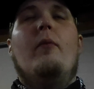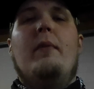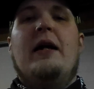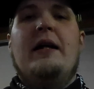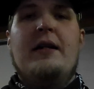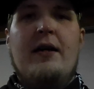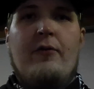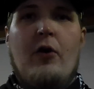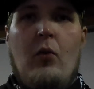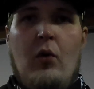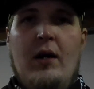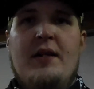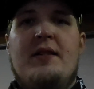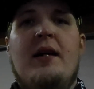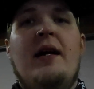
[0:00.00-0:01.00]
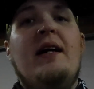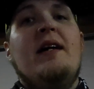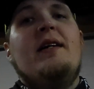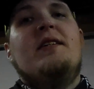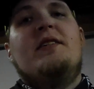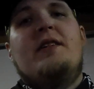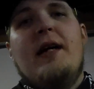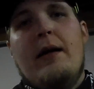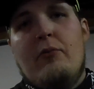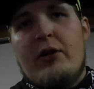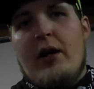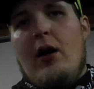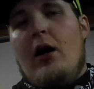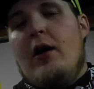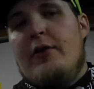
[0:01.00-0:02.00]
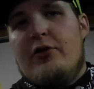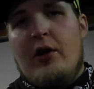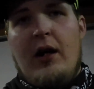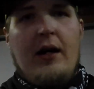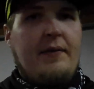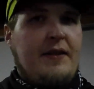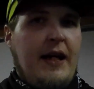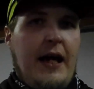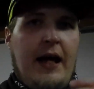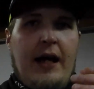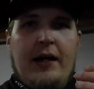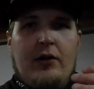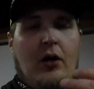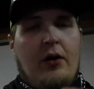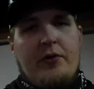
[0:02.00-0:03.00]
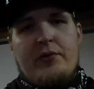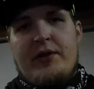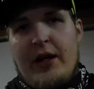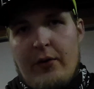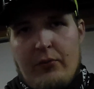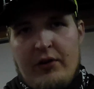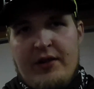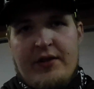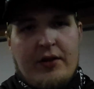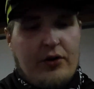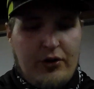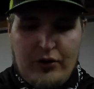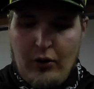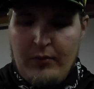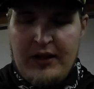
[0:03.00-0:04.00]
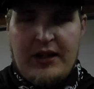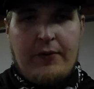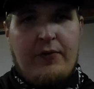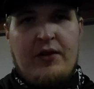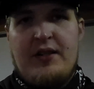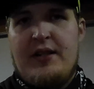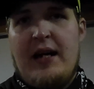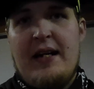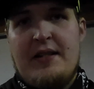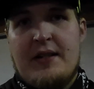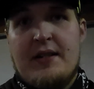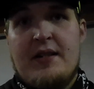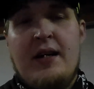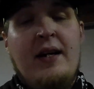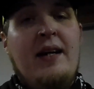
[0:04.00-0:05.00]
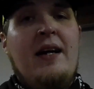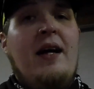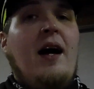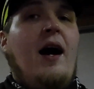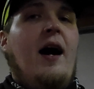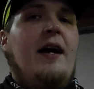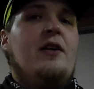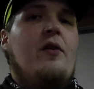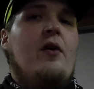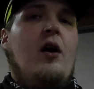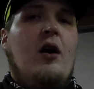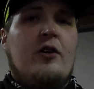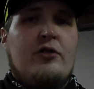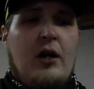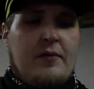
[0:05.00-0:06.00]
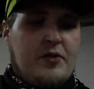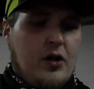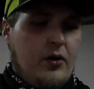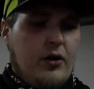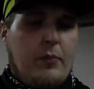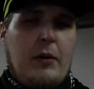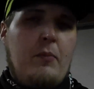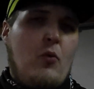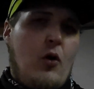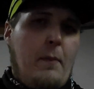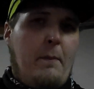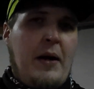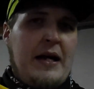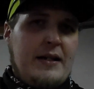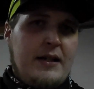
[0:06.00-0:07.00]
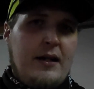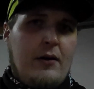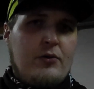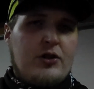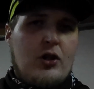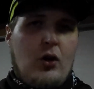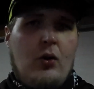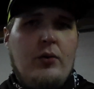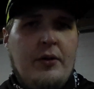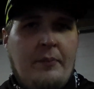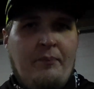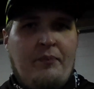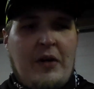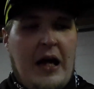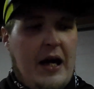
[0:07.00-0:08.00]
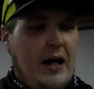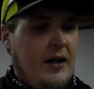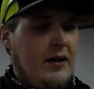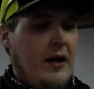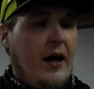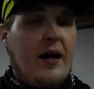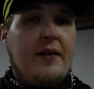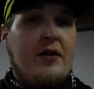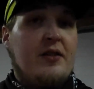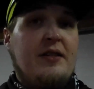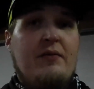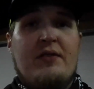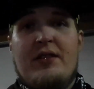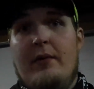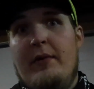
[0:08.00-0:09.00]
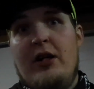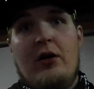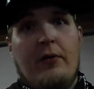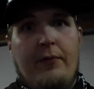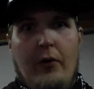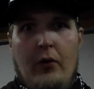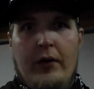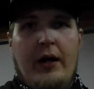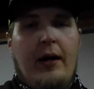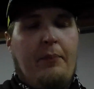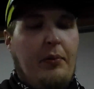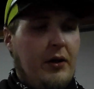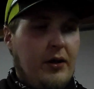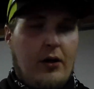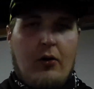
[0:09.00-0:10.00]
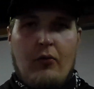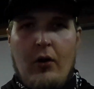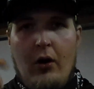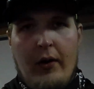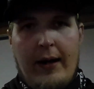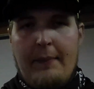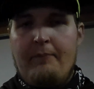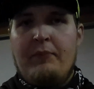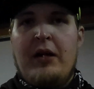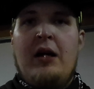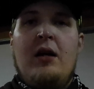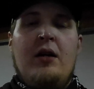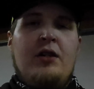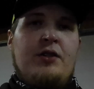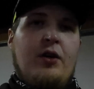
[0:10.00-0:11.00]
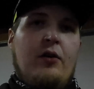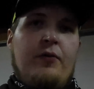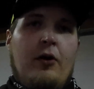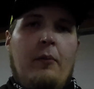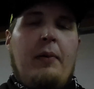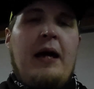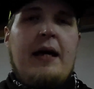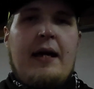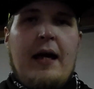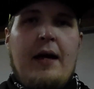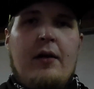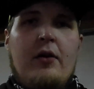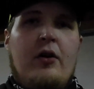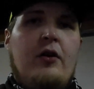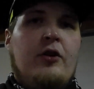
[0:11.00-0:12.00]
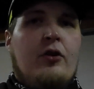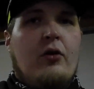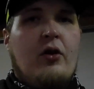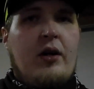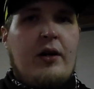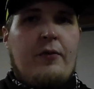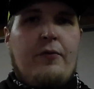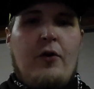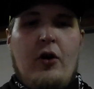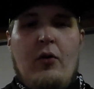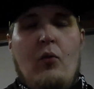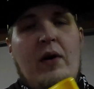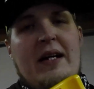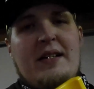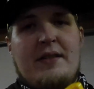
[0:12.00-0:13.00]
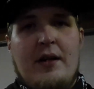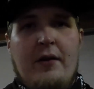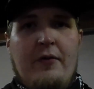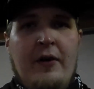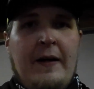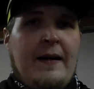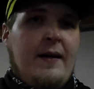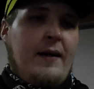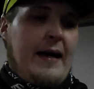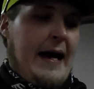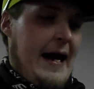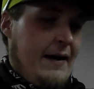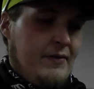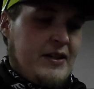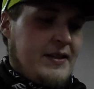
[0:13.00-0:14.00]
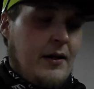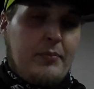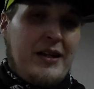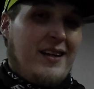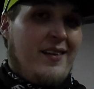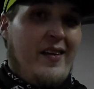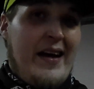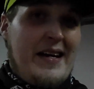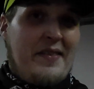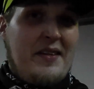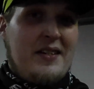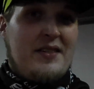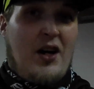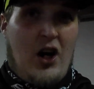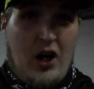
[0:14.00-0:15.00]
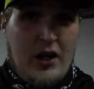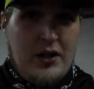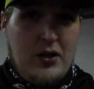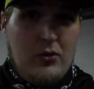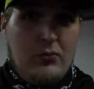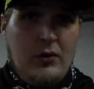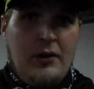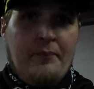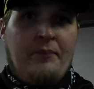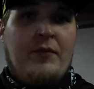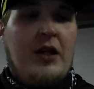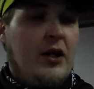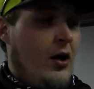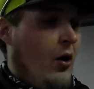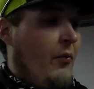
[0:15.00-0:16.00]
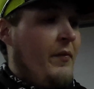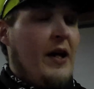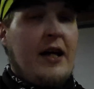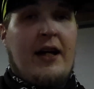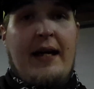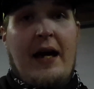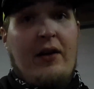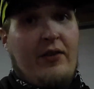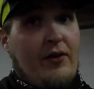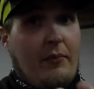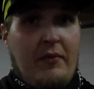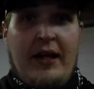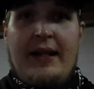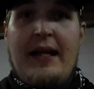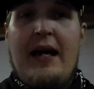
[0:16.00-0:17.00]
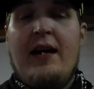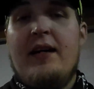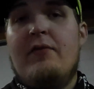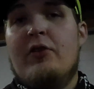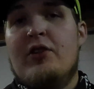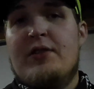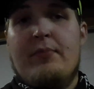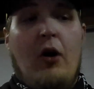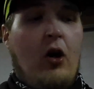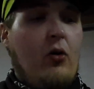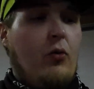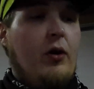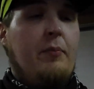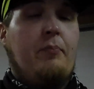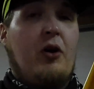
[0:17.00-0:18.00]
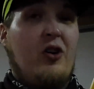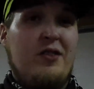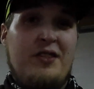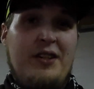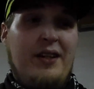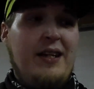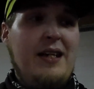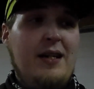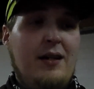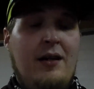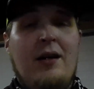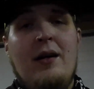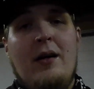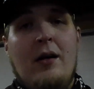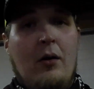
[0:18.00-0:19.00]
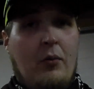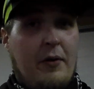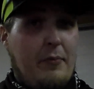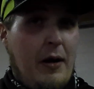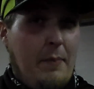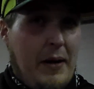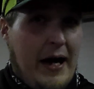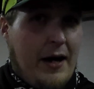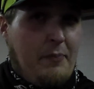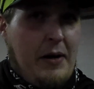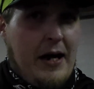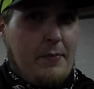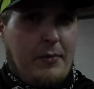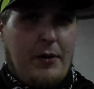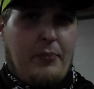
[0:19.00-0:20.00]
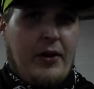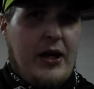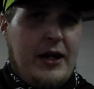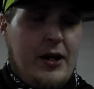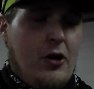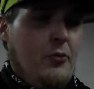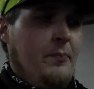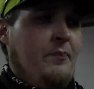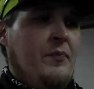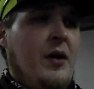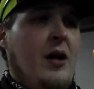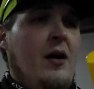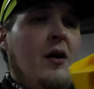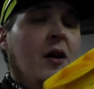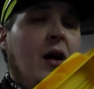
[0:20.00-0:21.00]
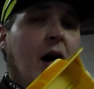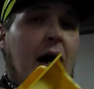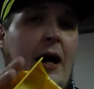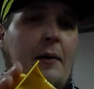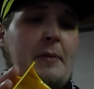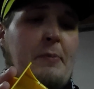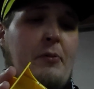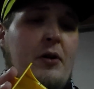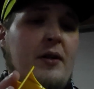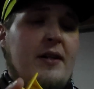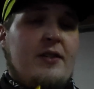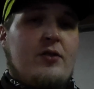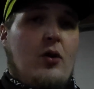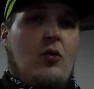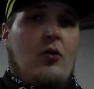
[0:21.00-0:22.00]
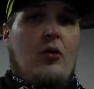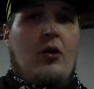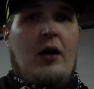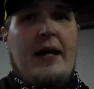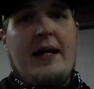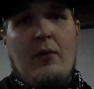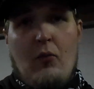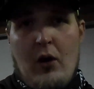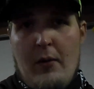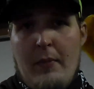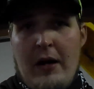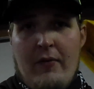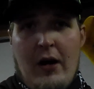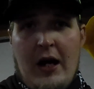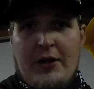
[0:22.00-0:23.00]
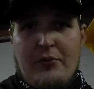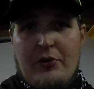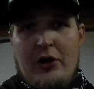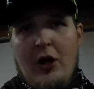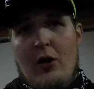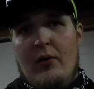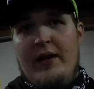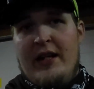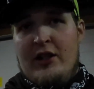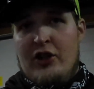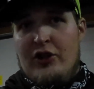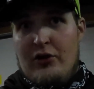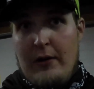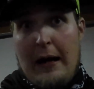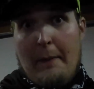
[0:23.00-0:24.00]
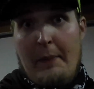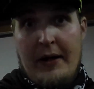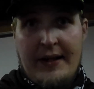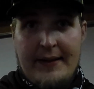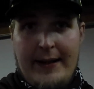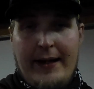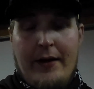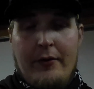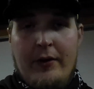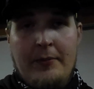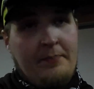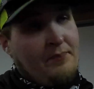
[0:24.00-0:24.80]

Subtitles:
many different. Same with the hog troughs and all those other ones. There's so many different sizes. I know the hog troughs are a little bit more bendy, I was told, and there's even some that you can fold up, you know, roll up. So if you're a bank angler and you're looking for ways of having something like this on you, you know, get something like that, even a smaller one. Personally, with my backpack, my Plano, I'll be putting this right where my rods would go and then just strapping it down.